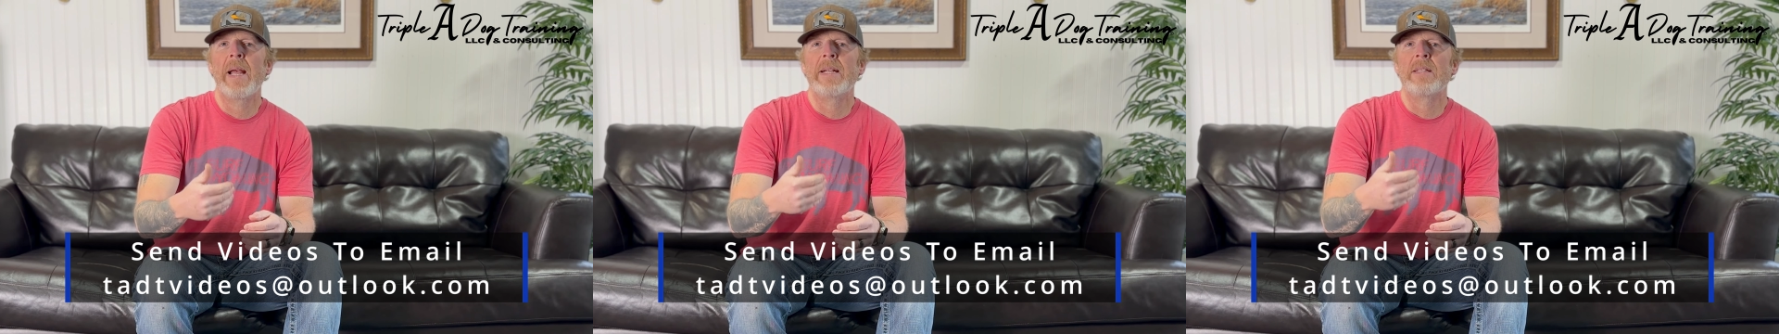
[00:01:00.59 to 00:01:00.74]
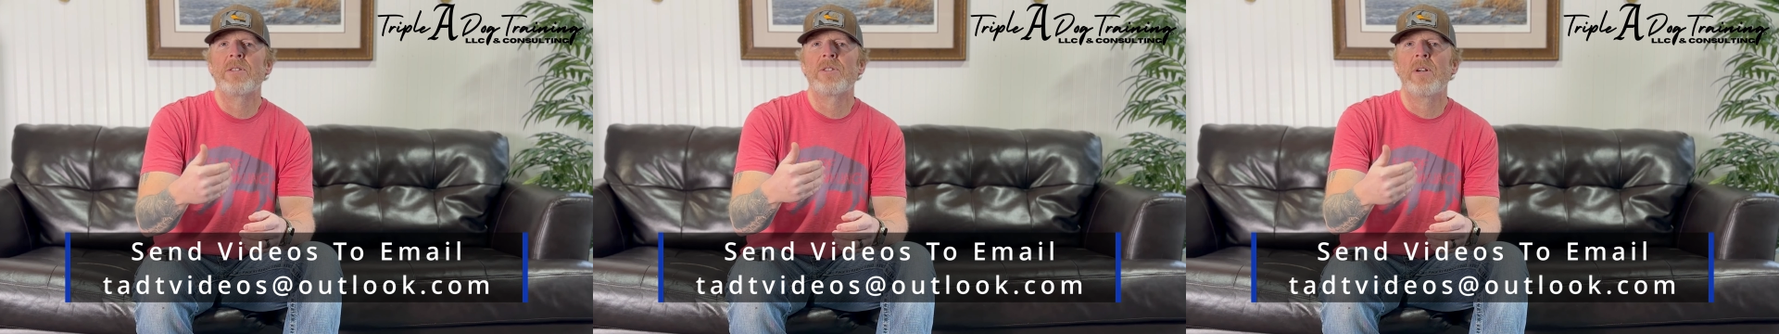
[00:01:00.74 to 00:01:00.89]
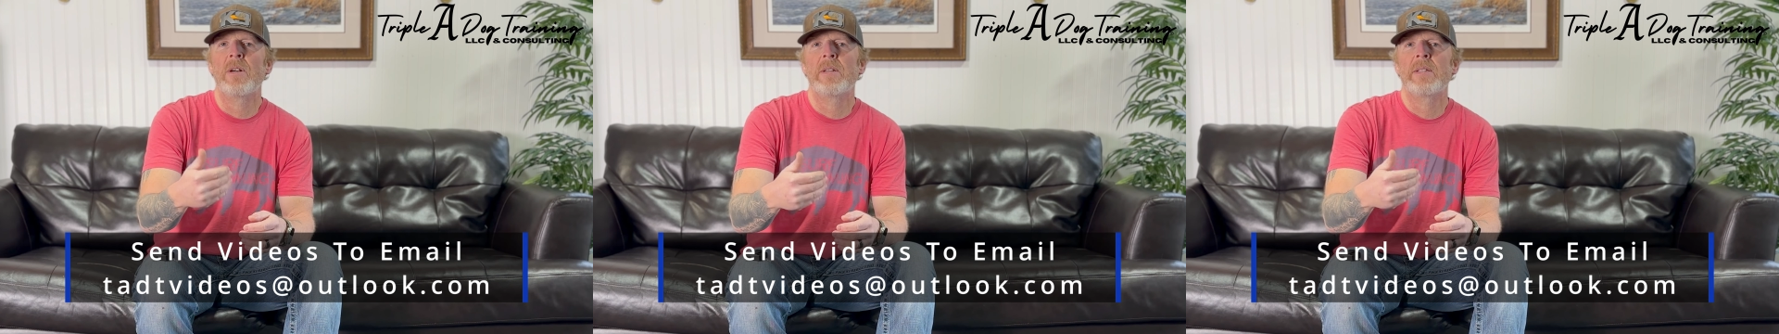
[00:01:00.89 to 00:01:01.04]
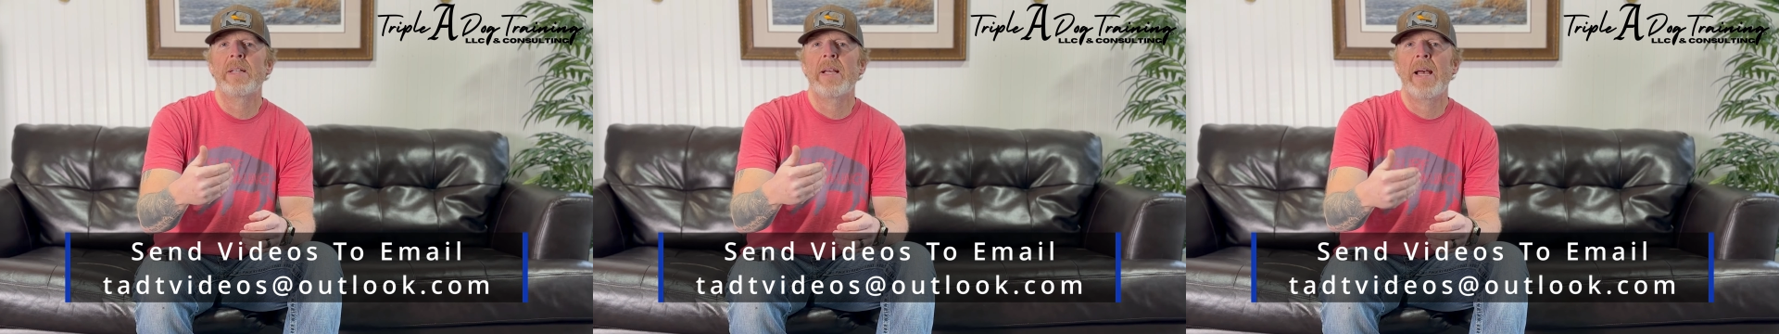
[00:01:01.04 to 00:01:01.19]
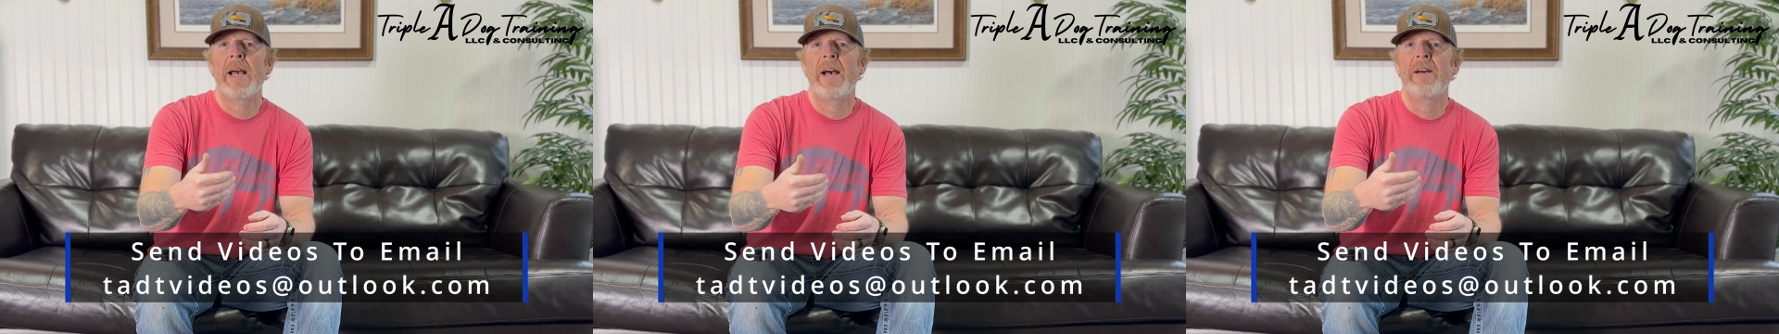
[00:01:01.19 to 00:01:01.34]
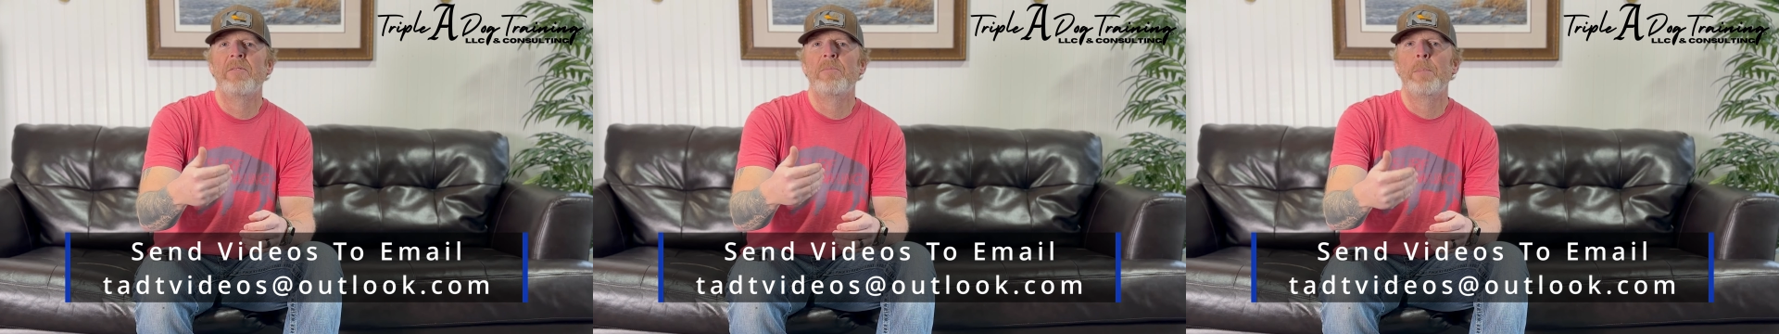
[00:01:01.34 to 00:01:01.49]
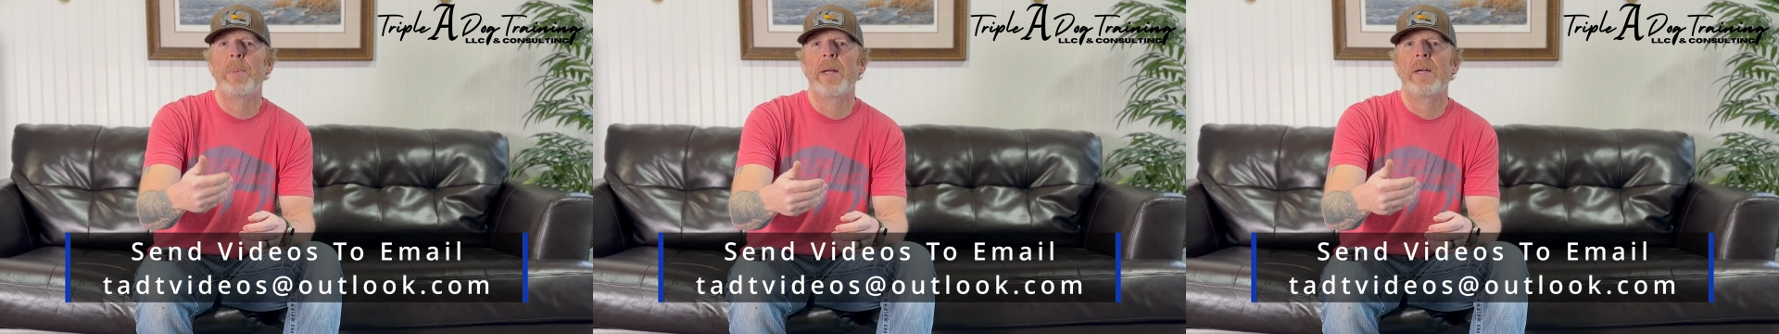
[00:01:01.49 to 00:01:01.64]
and start to
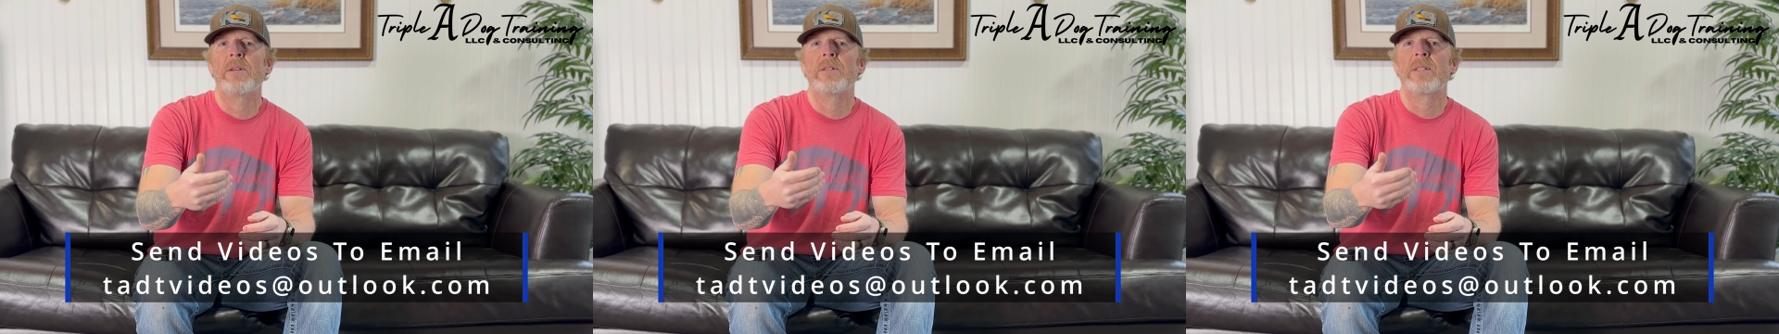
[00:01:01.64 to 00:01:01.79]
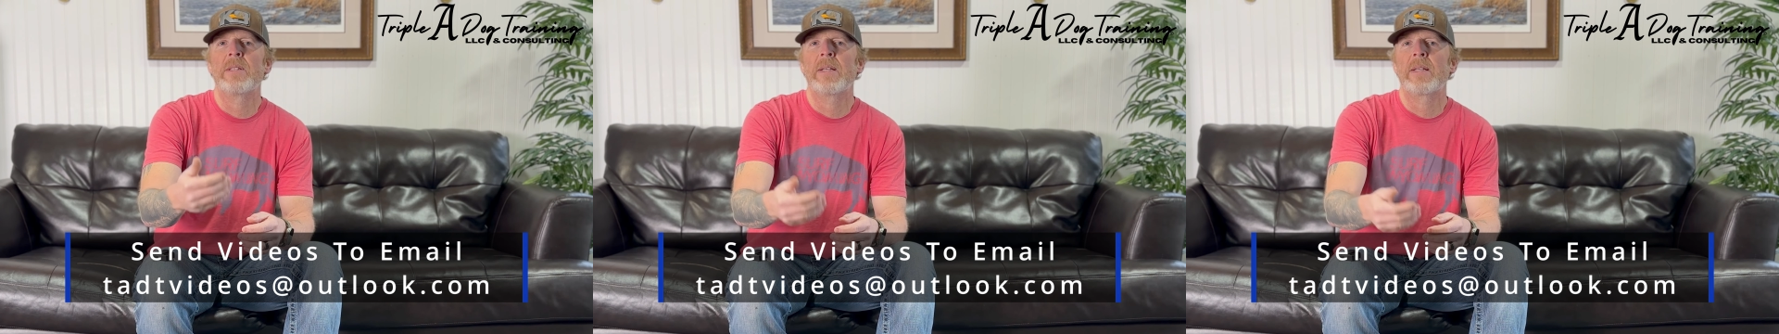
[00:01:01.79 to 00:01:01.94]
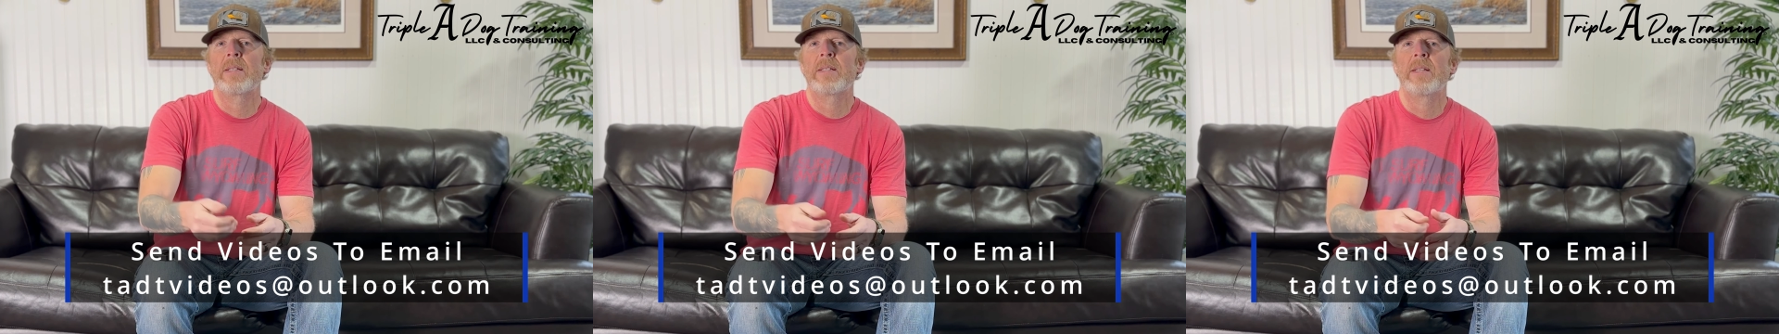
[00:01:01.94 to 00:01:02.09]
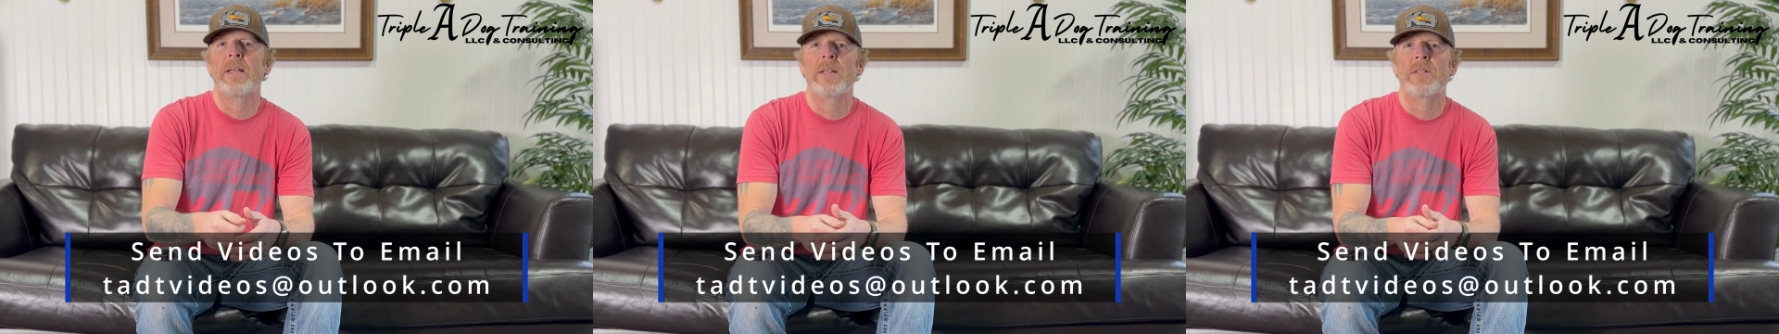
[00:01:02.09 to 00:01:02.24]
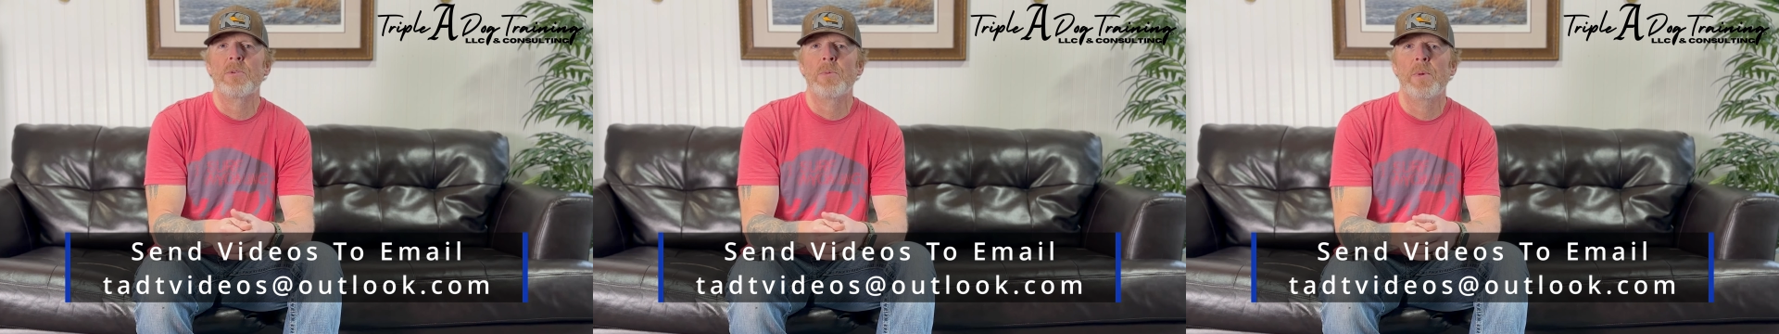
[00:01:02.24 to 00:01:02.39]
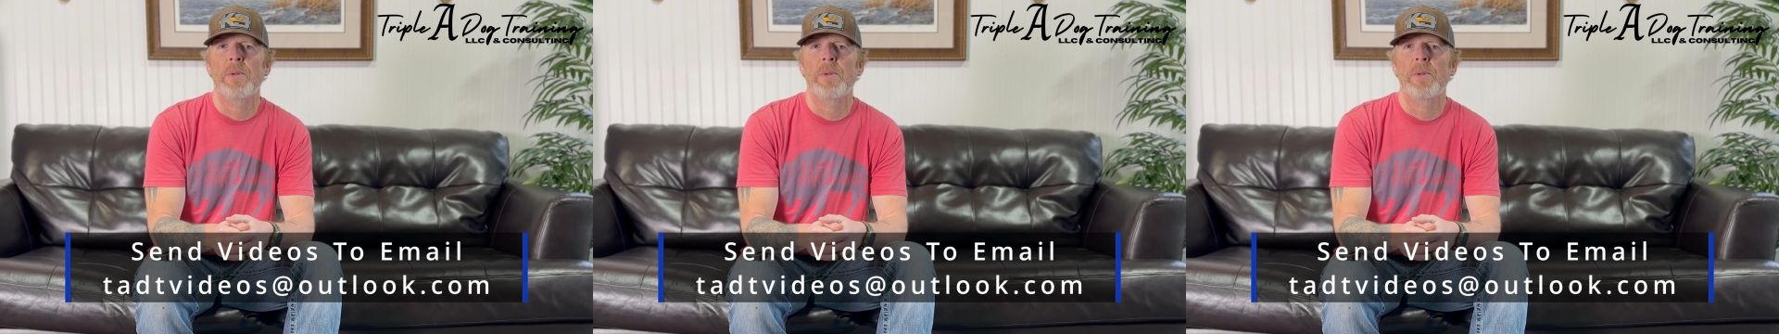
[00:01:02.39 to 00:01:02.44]
have better success